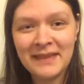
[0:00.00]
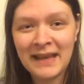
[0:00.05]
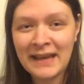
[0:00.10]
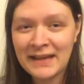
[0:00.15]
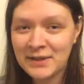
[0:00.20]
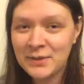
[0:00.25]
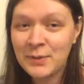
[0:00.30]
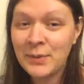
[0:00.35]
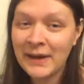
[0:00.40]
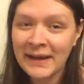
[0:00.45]

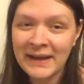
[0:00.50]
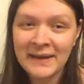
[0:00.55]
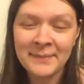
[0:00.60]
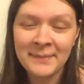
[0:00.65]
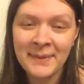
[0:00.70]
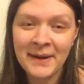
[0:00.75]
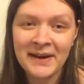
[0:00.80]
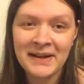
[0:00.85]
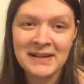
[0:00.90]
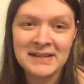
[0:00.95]
That's quite
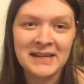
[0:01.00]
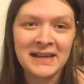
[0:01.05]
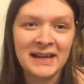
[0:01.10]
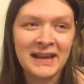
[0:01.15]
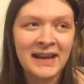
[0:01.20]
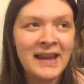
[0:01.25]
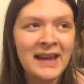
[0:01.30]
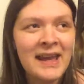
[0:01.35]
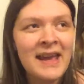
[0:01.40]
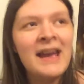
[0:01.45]
embarrassing.
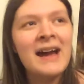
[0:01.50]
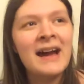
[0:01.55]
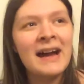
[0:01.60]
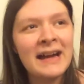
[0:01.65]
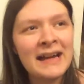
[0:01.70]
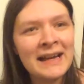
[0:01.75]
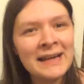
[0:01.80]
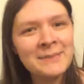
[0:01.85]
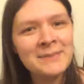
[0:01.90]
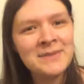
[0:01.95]

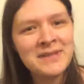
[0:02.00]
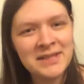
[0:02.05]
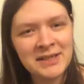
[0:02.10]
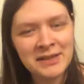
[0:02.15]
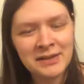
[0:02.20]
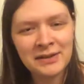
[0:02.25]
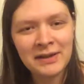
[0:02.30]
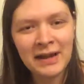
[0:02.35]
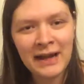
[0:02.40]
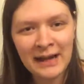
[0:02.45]
I am
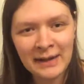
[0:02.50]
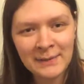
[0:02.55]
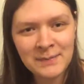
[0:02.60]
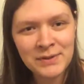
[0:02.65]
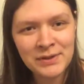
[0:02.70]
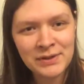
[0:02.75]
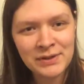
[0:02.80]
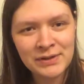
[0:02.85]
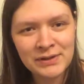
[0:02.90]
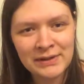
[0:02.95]
still
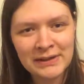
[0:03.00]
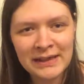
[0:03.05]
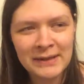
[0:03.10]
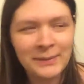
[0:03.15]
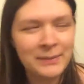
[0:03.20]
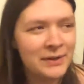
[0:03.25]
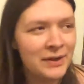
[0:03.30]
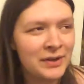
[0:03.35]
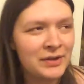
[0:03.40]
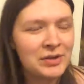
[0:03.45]
absolutely
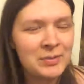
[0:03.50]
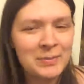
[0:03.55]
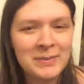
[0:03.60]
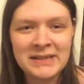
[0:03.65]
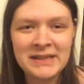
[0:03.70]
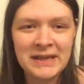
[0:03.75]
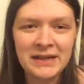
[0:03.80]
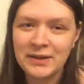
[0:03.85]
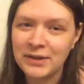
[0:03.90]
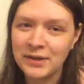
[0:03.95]

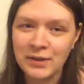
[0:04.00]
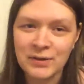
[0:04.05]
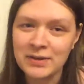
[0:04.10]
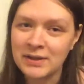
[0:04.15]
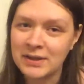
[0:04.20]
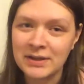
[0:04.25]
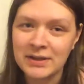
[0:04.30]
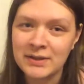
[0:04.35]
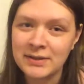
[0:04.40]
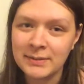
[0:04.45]
100%
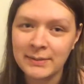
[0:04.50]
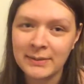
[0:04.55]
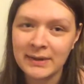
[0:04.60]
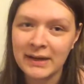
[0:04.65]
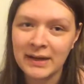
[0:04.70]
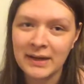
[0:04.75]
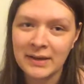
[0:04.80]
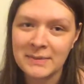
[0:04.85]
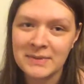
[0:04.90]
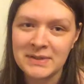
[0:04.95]
useless
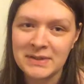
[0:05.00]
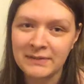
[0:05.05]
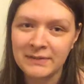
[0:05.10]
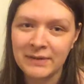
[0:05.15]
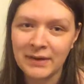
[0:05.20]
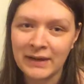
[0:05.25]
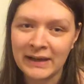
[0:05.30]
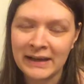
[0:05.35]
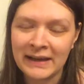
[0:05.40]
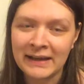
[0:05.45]
when it comes to
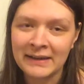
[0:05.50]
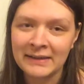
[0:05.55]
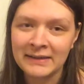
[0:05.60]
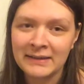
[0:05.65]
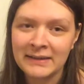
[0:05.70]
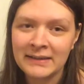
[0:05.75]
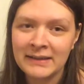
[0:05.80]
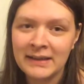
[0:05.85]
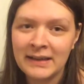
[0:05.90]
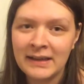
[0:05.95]
vlogging.
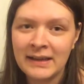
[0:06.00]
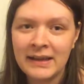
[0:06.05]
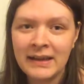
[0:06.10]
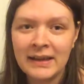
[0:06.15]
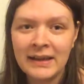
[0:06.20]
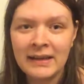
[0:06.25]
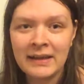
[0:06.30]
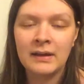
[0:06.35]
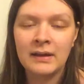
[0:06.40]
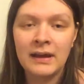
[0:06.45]

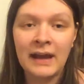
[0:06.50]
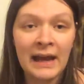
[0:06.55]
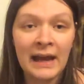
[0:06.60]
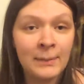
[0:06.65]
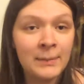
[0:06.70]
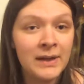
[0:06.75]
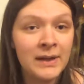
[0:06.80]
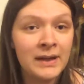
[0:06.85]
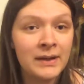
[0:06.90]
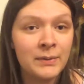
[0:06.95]

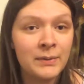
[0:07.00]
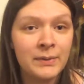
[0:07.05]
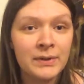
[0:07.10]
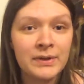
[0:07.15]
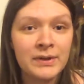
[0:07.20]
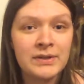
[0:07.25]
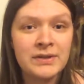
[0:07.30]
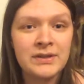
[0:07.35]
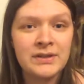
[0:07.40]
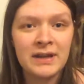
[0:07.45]
Hamlet
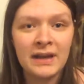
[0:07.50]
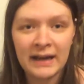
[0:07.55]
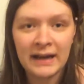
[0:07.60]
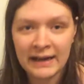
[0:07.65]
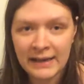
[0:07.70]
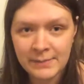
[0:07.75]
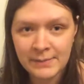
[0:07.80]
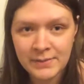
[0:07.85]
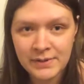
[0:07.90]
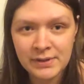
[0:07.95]
was
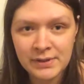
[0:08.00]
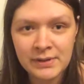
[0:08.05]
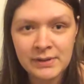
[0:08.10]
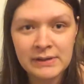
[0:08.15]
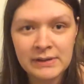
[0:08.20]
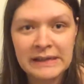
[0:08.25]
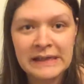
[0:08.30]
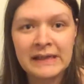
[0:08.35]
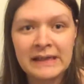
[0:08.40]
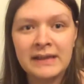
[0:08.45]

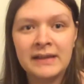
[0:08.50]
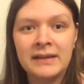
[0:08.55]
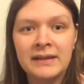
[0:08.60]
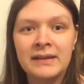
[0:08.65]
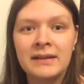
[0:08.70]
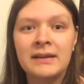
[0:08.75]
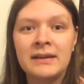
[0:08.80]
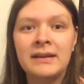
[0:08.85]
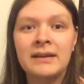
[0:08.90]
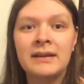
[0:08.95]
absolutely
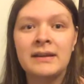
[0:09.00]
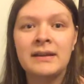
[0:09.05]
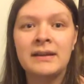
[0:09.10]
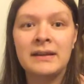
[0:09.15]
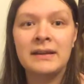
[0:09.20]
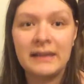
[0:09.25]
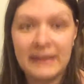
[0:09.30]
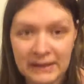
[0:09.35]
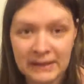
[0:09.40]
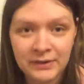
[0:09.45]

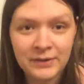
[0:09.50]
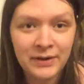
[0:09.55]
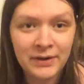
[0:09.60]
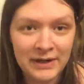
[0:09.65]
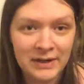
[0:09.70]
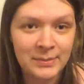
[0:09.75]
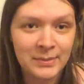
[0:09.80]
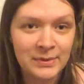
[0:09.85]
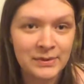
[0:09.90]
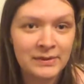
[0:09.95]

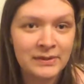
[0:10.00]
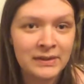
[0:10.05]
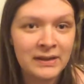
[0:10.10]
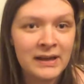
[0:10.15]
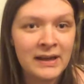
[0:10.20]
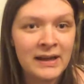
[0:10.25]
incredible.